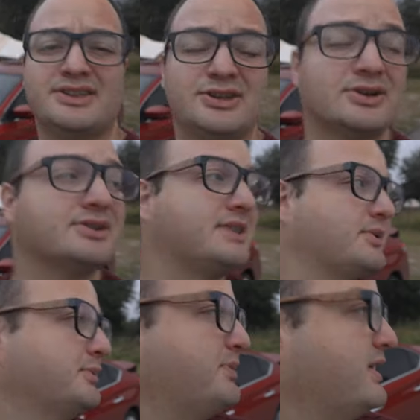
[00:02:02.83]
the yurt
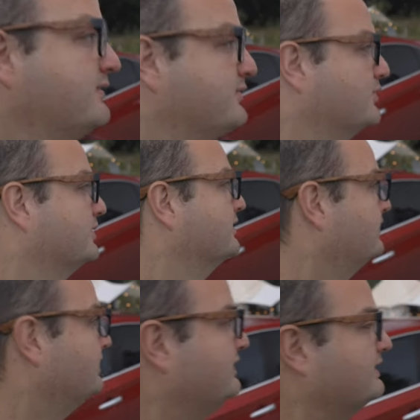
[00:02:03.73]
that we're paying for.
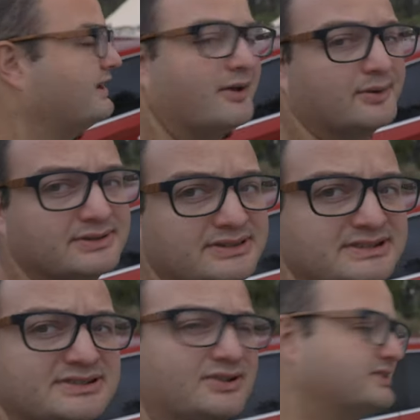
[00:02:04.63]
Now
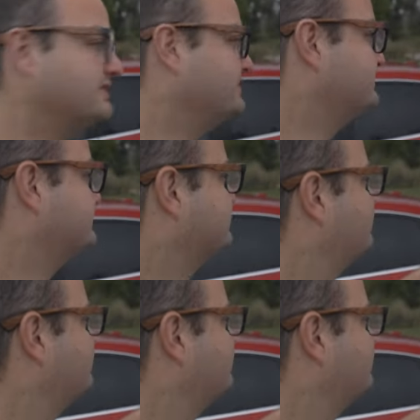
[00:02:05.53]
this yurt is